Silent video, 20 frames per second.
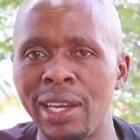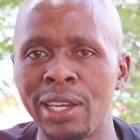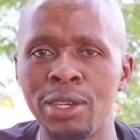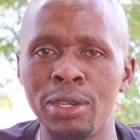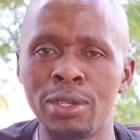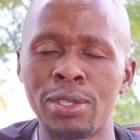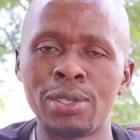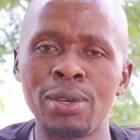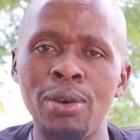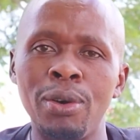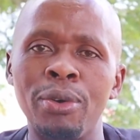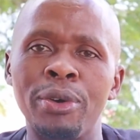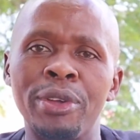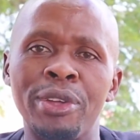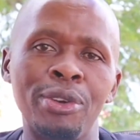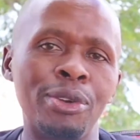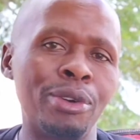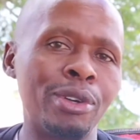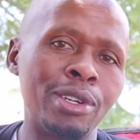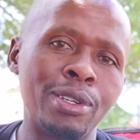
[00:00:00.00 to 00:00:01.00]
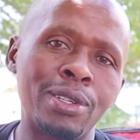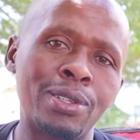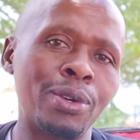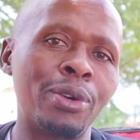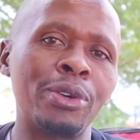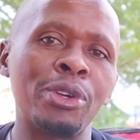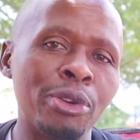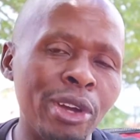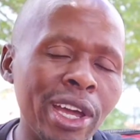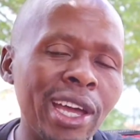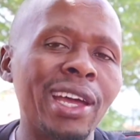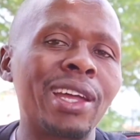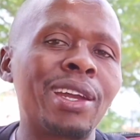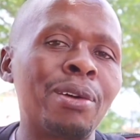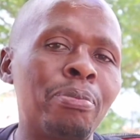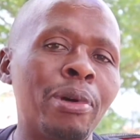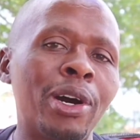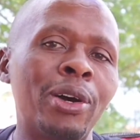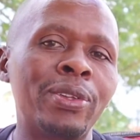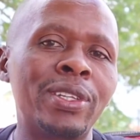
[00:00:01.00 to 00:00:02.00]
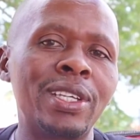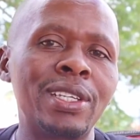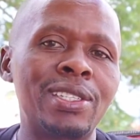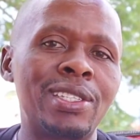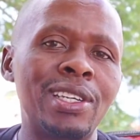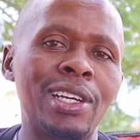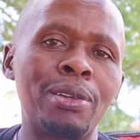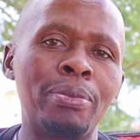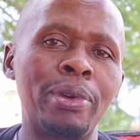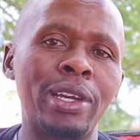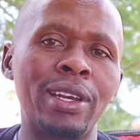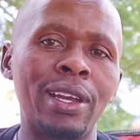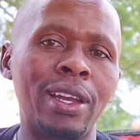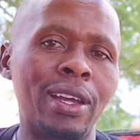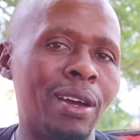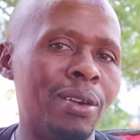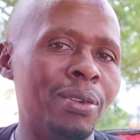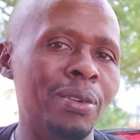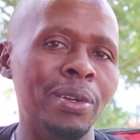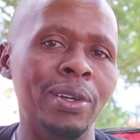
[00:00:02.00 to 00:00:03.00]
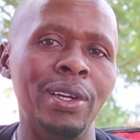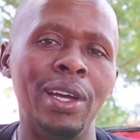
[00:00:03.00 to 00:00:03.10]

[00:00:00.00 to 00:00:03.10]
you heard about this gentleman now. Yeah.